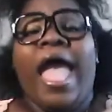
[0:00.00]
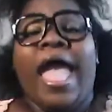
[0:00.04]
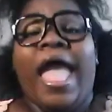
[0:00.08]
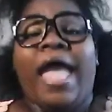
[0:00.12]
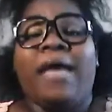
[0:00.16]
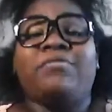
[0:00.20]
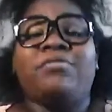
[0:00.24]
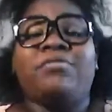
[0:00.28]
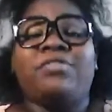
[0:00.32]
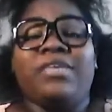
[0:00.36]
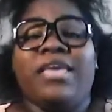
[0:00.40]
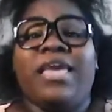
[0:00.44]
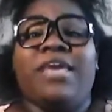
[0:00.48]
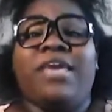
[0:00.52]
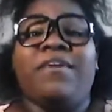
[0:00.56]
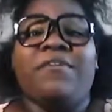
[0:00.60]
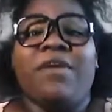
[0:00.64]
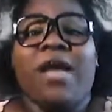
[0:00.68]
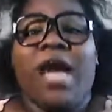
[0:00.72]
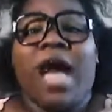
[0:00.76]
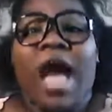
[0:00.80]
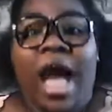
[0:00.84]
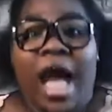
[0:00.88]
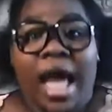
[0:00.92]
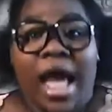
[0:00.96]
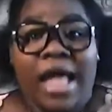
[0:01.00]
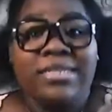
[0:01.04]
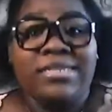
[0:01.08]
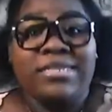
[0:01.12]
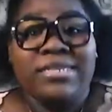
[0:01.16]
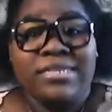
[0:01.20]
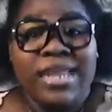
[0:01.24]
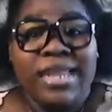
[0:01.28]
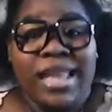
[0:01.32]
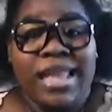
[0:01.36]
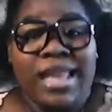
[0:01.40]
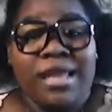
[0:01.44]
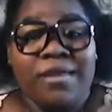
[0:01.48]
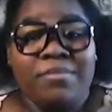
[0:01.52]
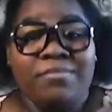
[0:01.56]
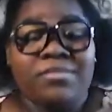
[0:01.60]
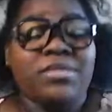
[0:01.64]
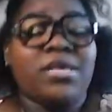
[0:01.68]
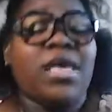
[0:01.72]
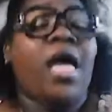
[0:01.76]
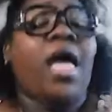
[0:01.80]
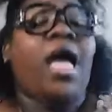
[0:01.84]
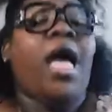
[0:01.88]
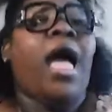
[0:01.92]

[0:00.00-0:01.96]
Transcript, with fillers: Able to get hot stamped.